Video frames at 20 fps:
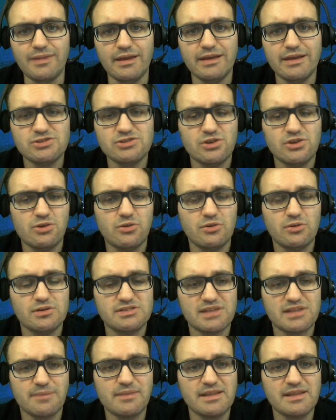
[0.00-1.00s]
And so
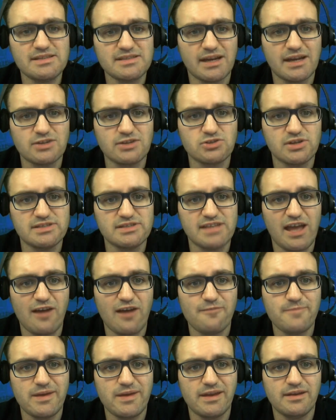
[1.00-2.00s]
some of these countries
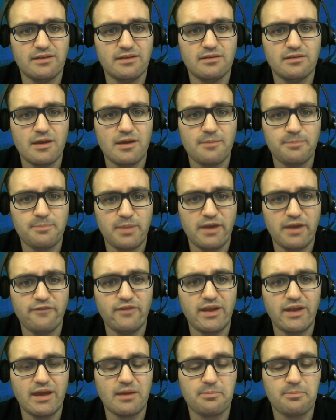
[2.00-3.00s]
have been
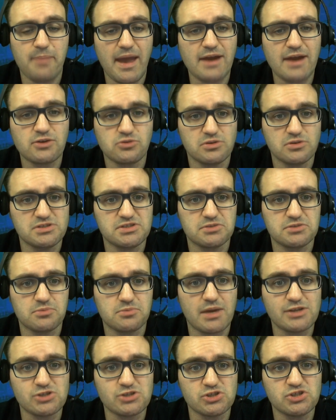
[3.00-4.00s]
pivoting back towards the
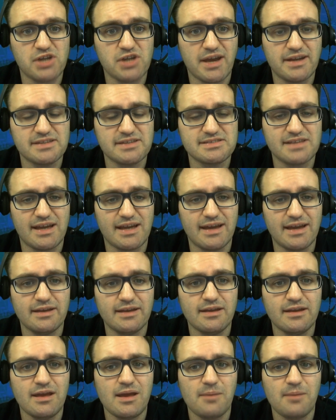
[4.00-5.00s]
Russia-China side.